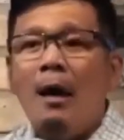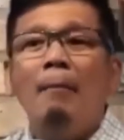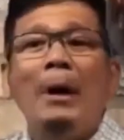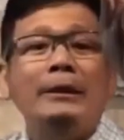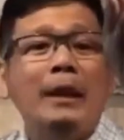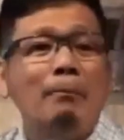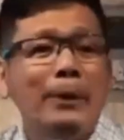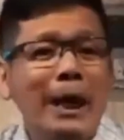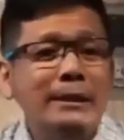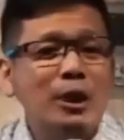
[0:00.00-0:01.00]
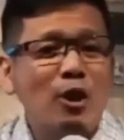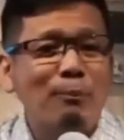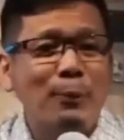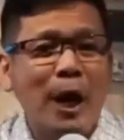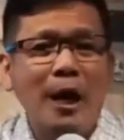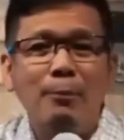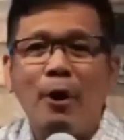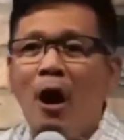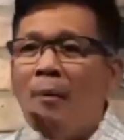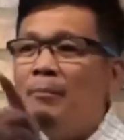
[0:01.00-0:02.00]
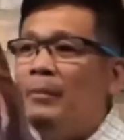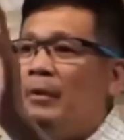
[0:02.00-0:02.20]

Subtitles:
But the blessing of Abram